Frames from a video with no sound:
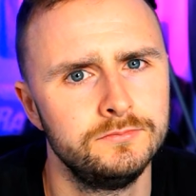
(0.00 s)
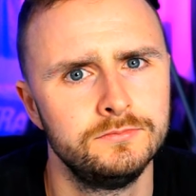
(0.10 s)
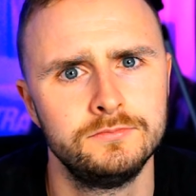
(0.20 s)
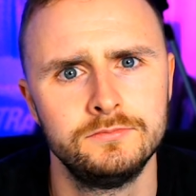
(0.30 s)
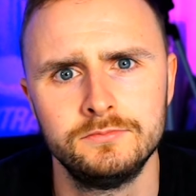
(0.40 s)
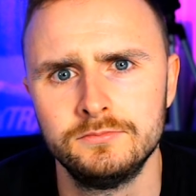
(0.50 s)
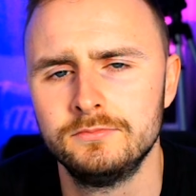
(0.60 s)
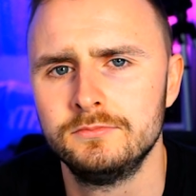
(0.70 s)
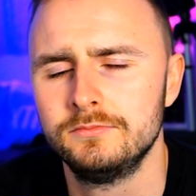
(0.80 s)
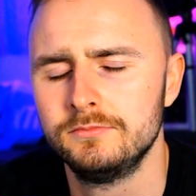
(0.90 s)

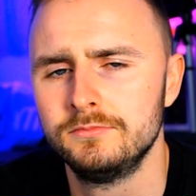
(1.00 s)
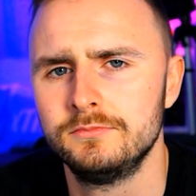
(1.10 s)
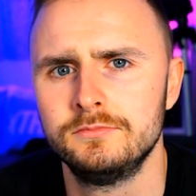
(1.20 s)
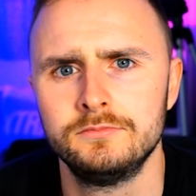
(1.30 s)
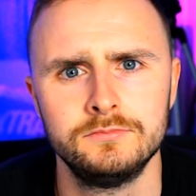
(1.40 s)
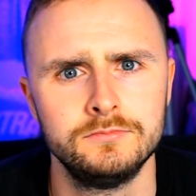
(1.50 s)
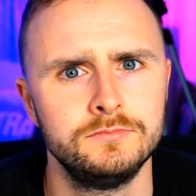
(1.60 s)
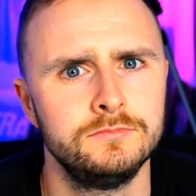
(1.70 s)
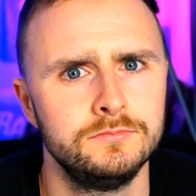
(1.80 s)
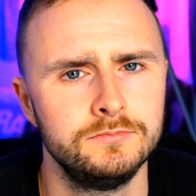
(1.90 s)

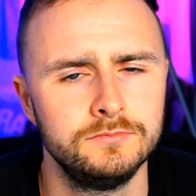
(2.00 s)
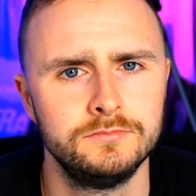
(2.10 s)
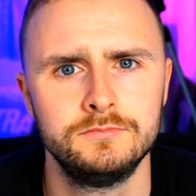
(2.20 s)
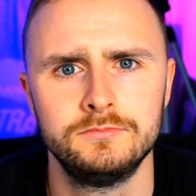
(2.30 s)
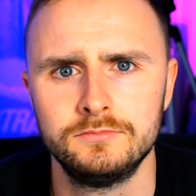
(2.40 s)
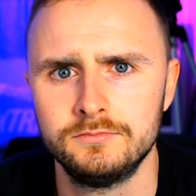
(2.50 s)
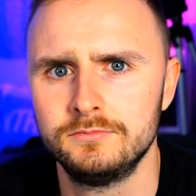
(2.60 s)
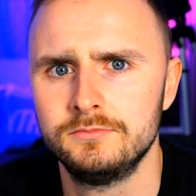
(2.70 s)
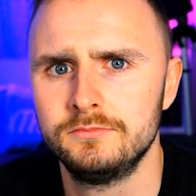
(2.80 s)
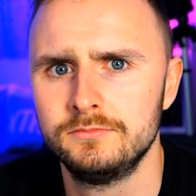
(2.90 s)

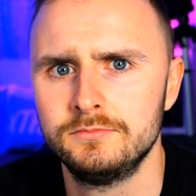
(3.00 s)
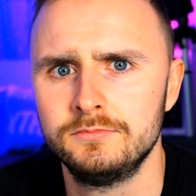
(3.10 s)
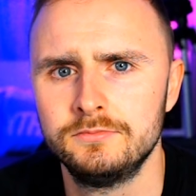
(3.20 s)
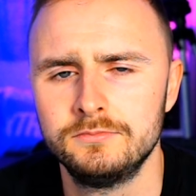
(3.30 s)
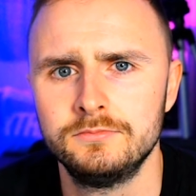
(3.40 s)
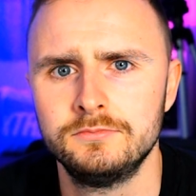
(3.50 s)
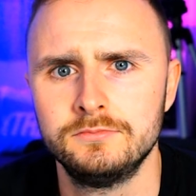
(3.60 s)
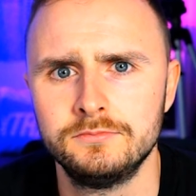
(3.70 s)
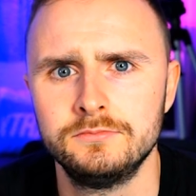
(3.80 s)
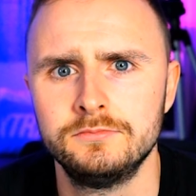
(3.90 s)

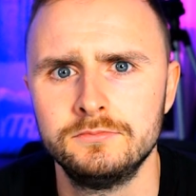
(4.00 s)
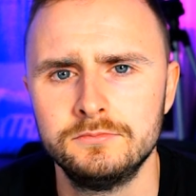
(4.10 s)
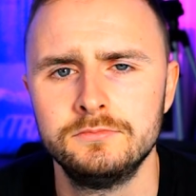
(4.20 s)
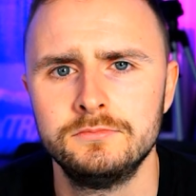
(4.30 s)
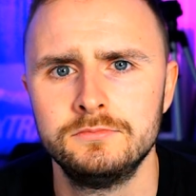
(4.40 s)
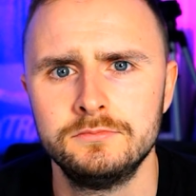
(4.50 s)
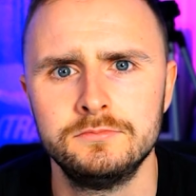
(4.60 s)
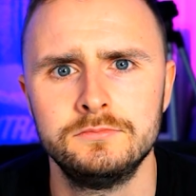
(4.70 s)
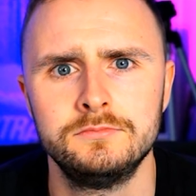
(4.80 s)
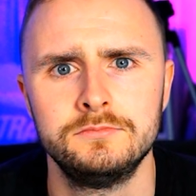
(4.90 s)

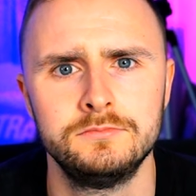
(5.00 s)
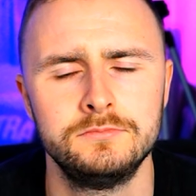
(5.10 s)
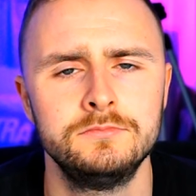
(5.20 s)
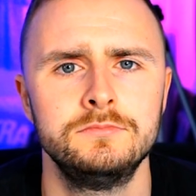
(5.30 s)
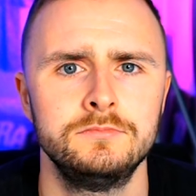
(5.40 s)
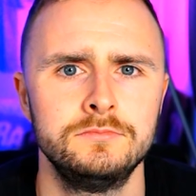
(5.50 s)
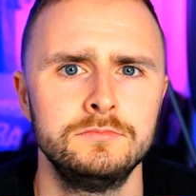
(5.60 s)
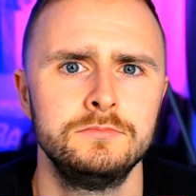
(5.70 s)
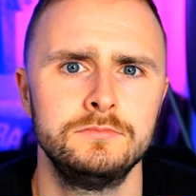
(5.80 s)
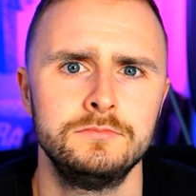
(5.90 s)

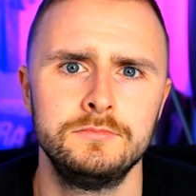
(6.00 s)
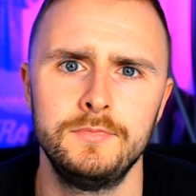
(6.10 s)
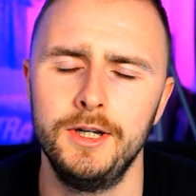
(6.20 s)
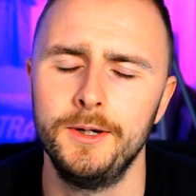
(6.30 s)
(not speaking)